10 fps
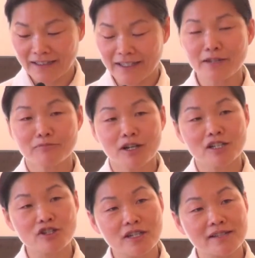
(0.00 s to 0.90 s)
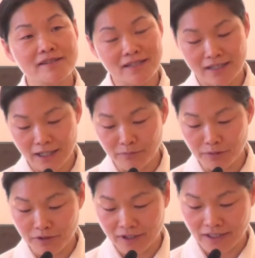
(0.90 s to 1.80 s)
That much is
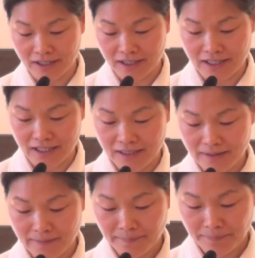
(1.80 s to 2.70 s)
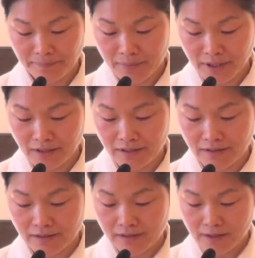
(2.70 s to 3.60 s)
important,
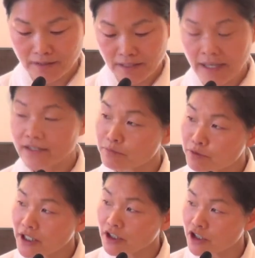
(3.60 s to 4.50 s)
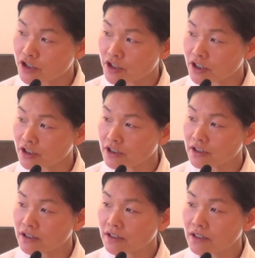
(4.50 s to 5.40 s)
because as a practitioner,
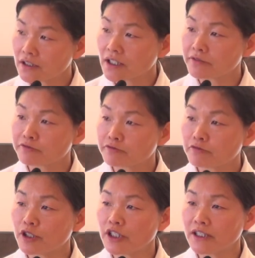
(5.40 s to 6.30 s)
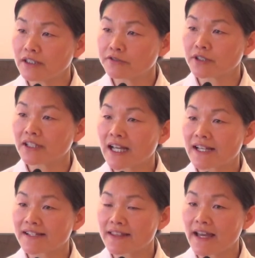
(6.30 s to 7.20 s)
if we
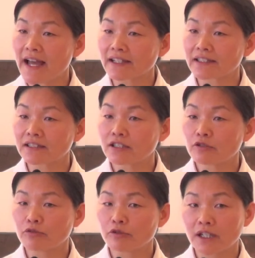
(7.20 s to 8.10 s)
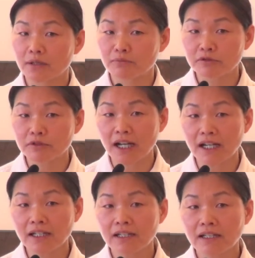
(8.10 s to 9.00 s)
realize that we are
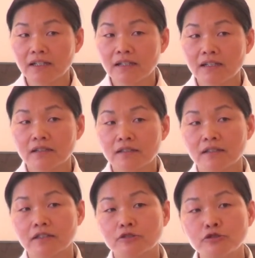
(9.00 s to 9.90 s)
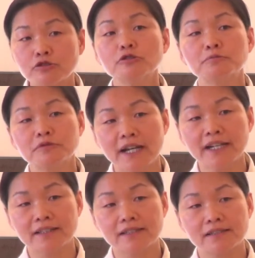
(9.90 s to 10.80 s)
Buddha, the true
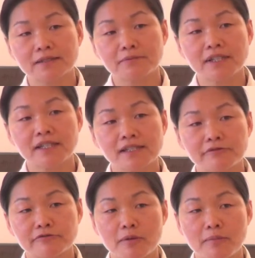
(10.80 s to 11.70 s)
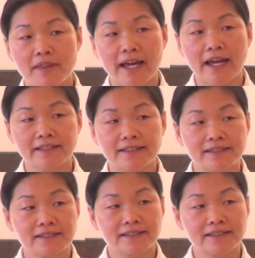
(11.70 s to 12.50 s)
practice begins from that.